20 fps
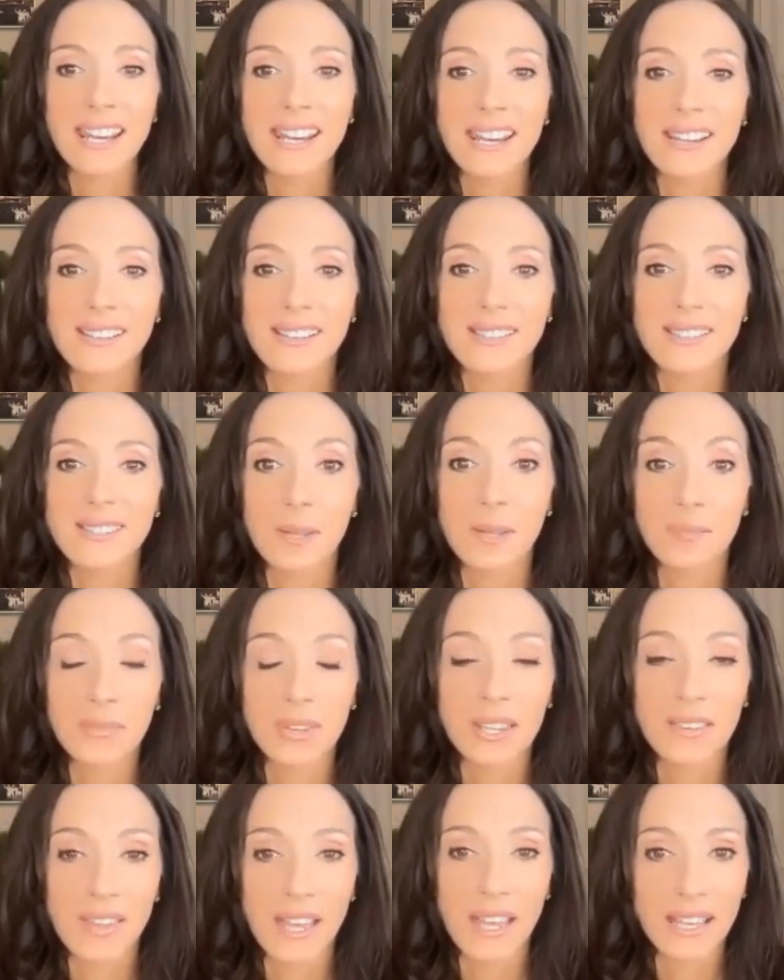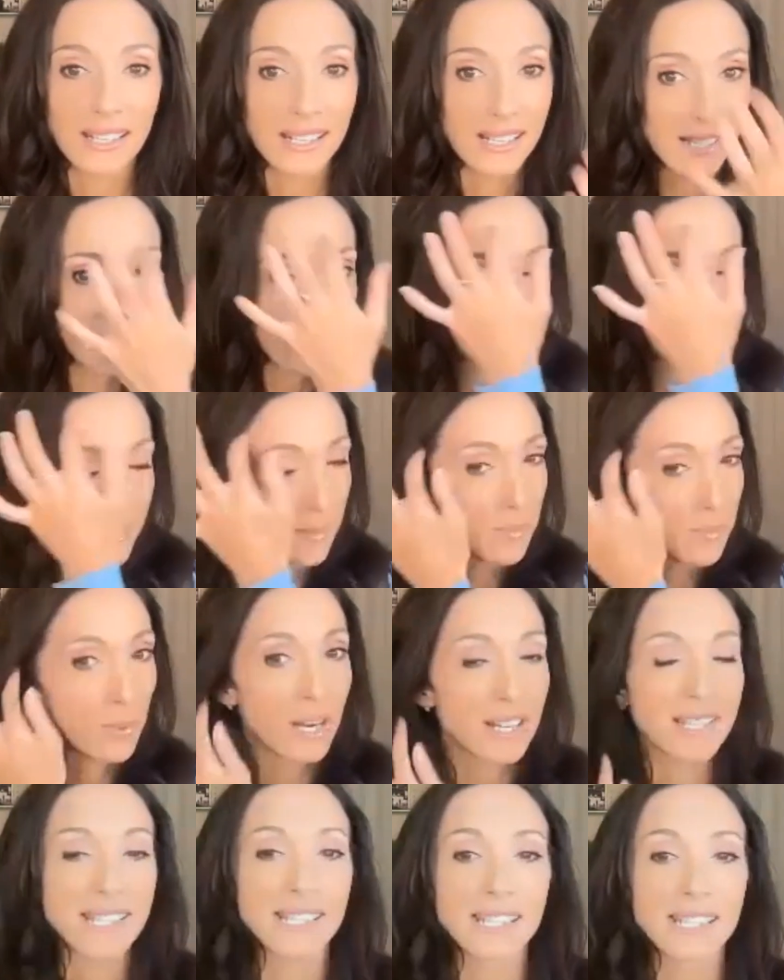is something that is
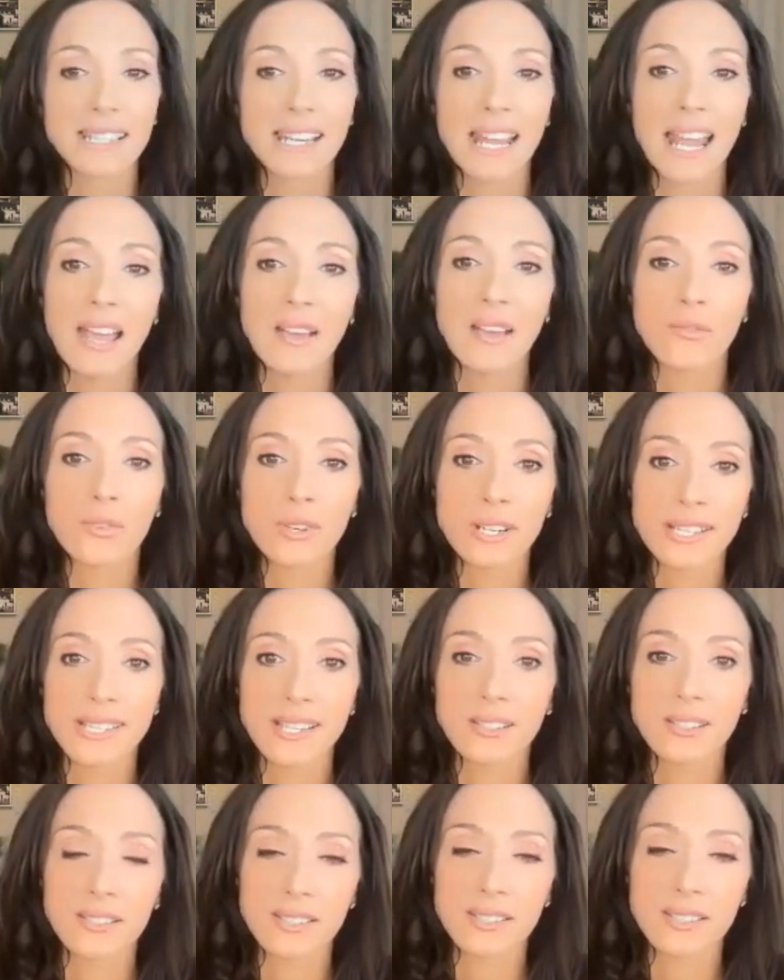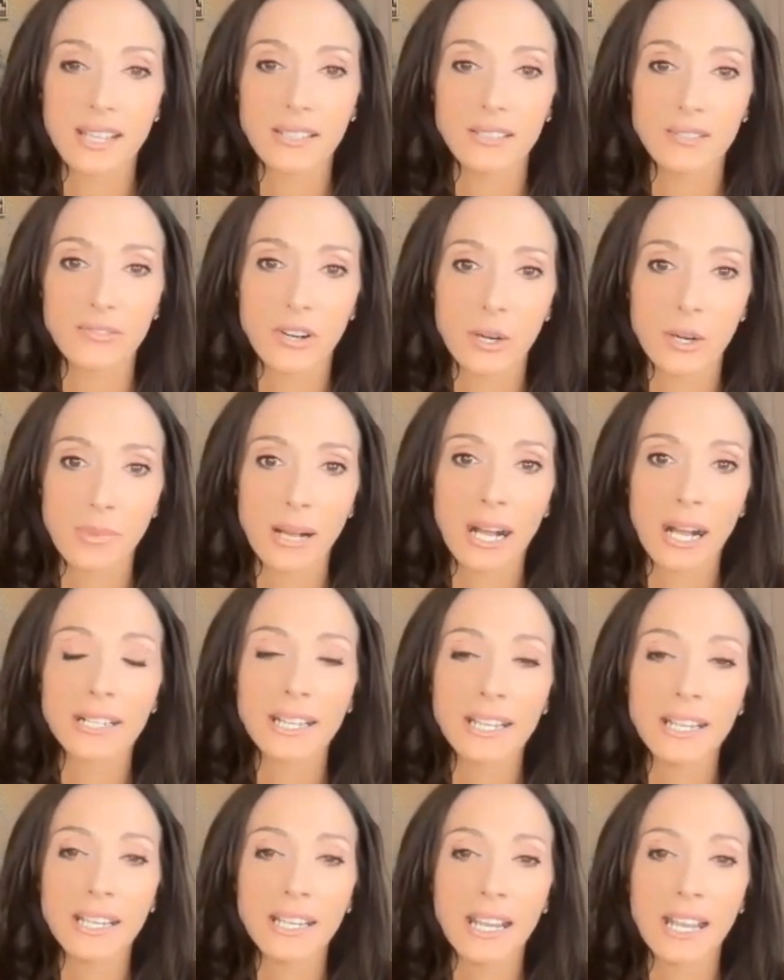present in every single cell of our
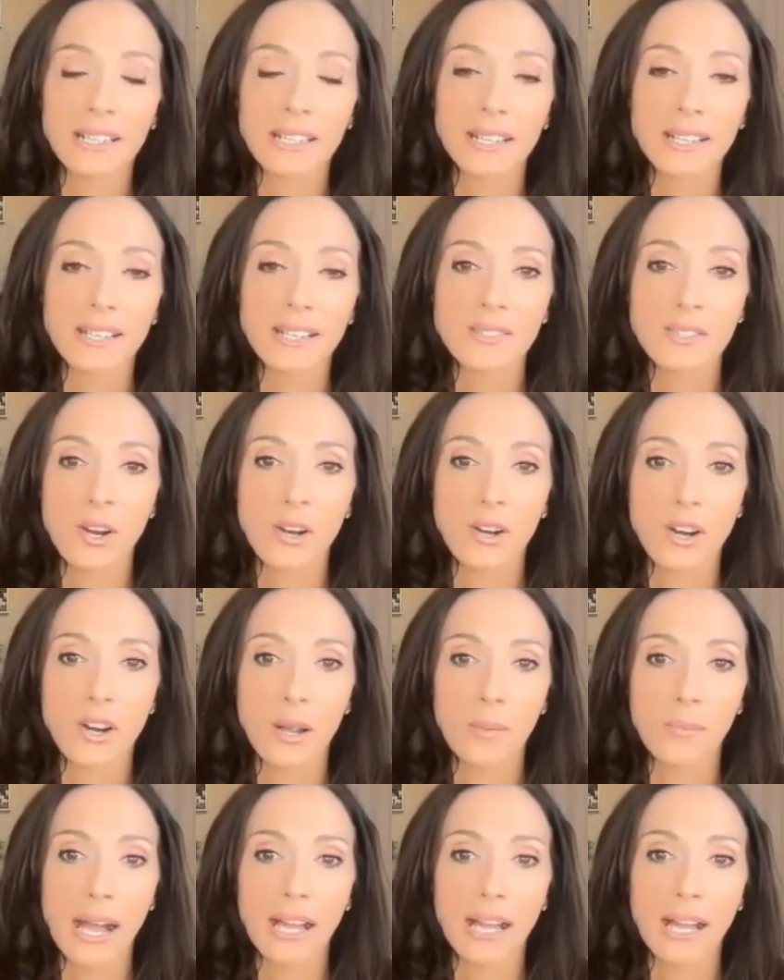body, and it is our